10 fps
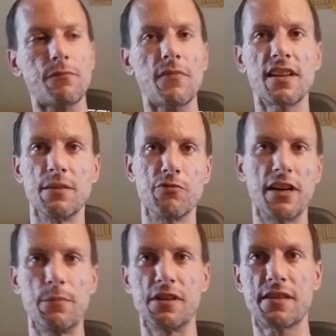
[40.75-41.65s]
can pretty
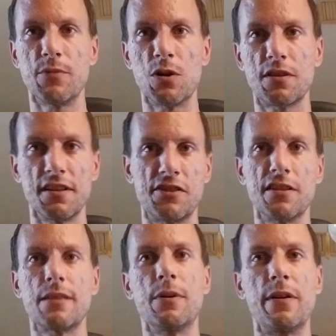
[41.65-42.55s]
much smoke this
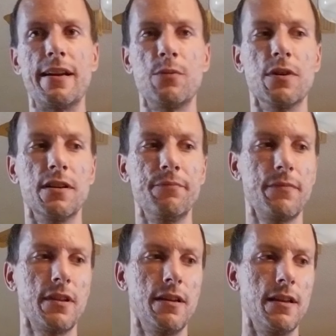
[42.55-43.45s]
just about anywhere.
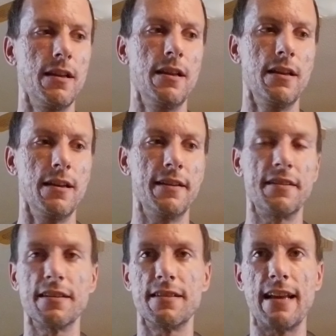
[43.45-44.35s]
It
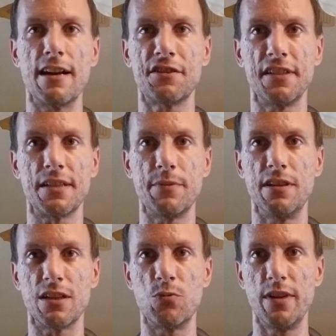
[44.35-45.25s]
doesn't actually smell
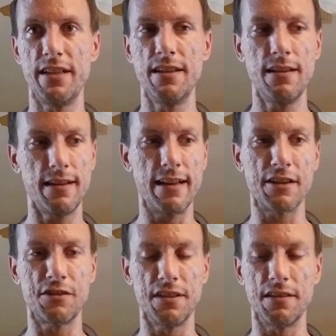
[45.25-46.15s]
like weed. It
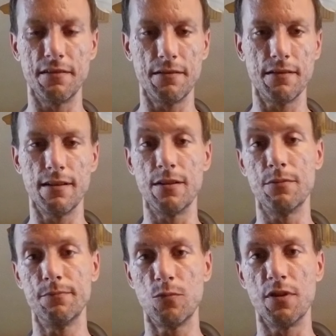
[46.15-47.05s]
actually,
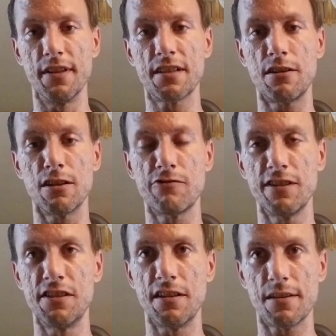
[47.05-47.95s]
well, this
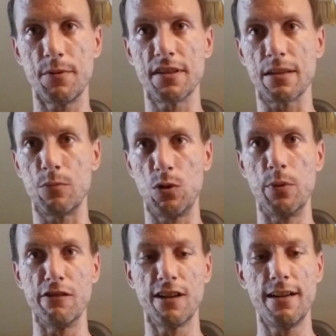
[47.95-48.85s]
cartridge smells like
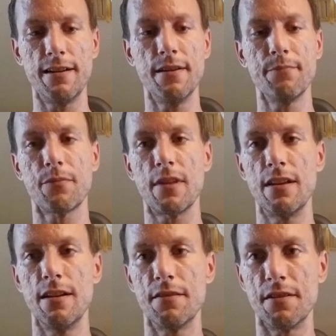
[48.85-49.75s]
blueberry.
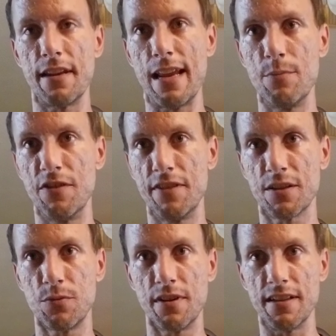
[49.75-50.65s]
The name of this
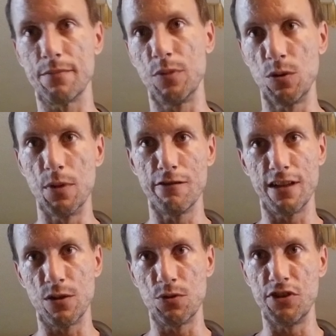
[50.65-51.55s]
one is Blueberry
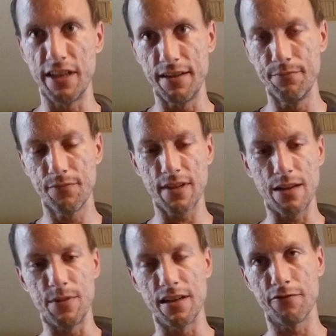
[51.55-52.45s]
OG. I
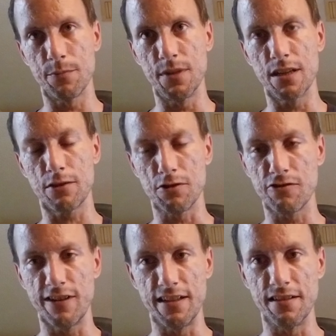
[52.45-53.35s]
bought it from Dr.
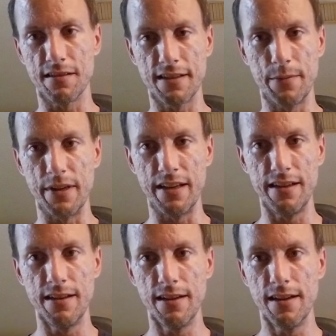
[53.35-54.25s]
Strain's
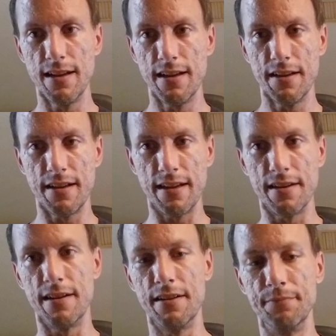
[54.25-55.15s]
CBD.
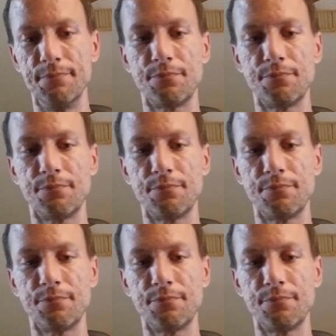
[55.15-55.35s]
And